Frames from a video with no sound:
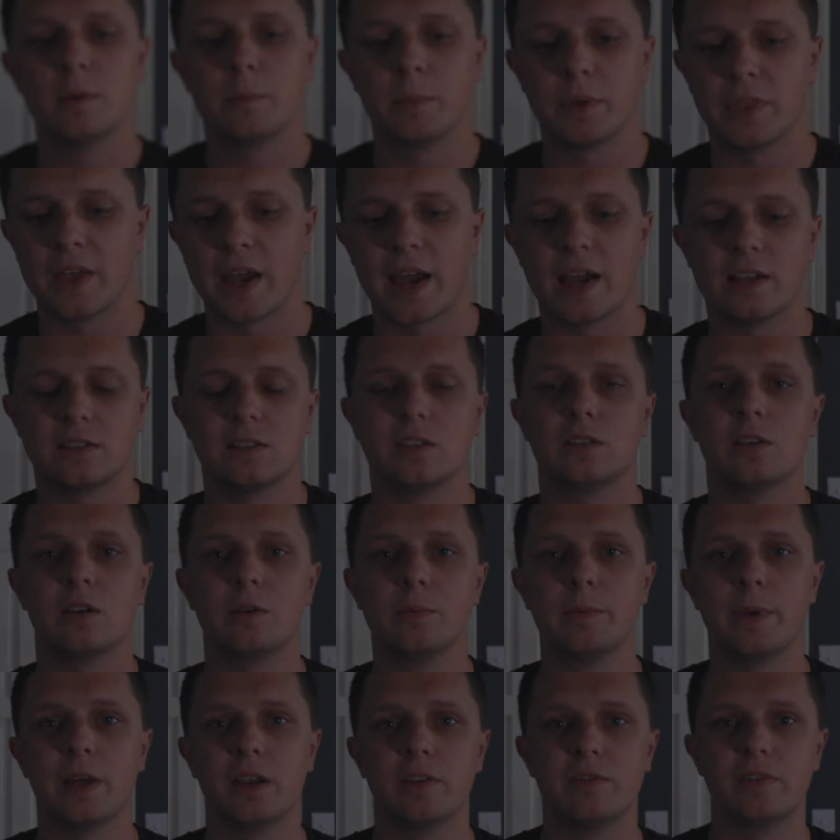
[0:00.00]
but that has its
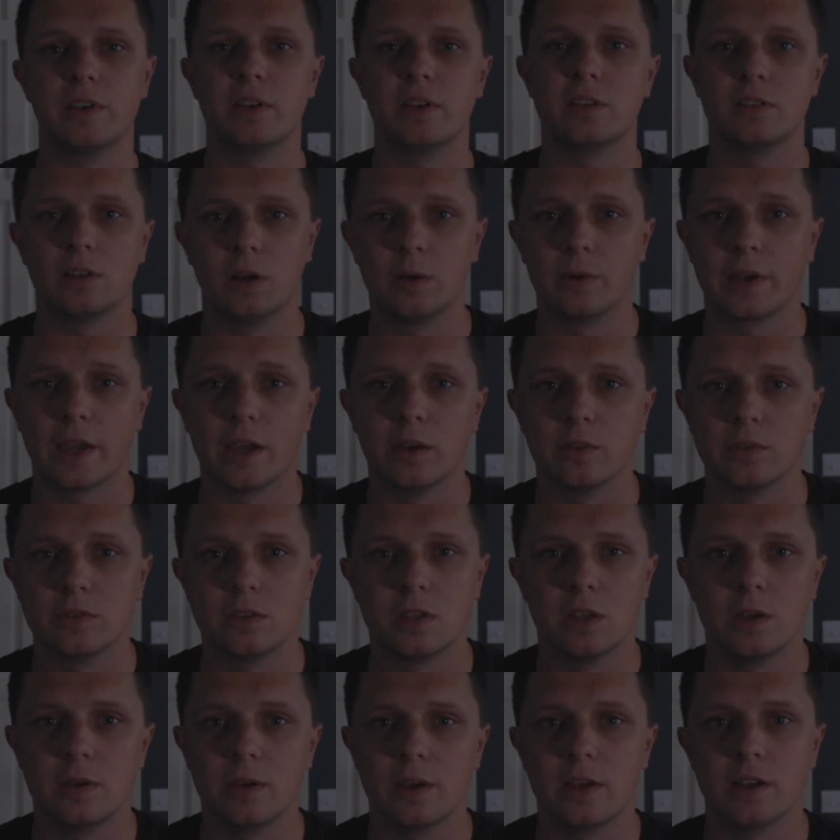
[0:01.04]
own benefits that I'll get
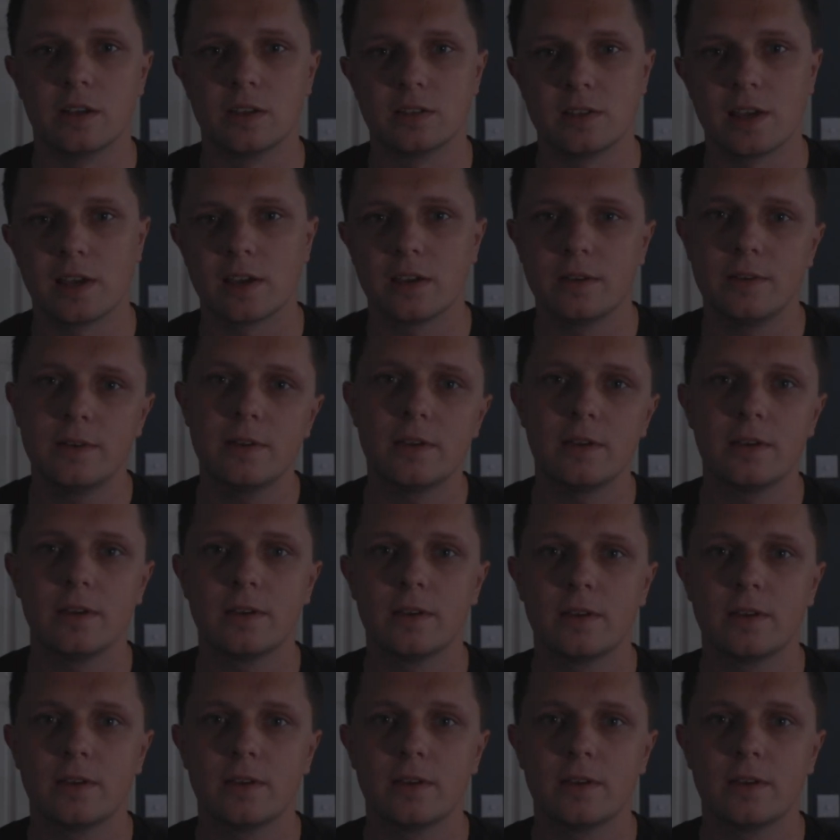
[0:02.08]
onto in a second.